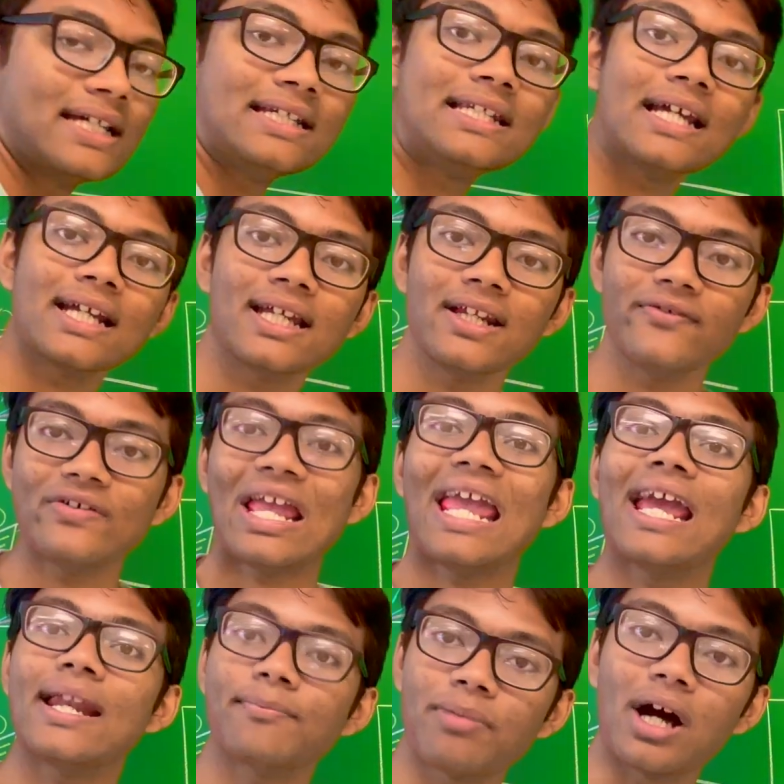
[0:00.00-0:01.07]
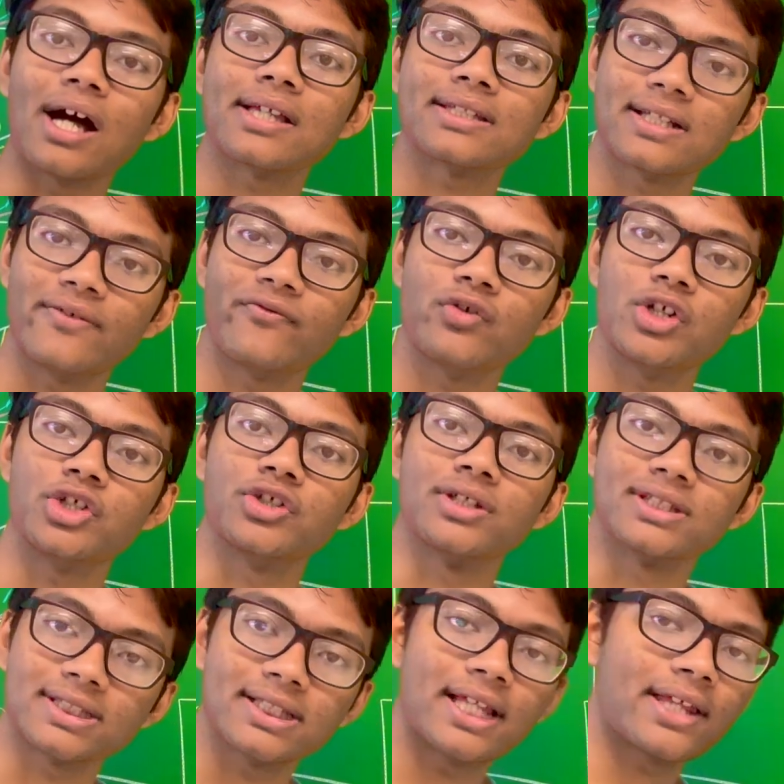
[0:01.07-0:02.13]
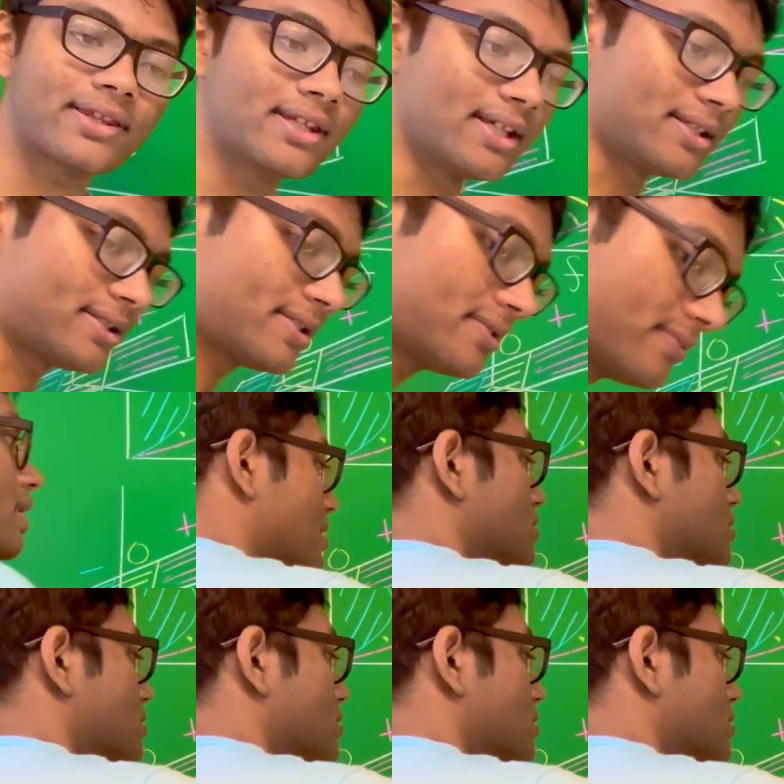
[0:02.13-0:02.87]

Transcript: negative and positive regions like this.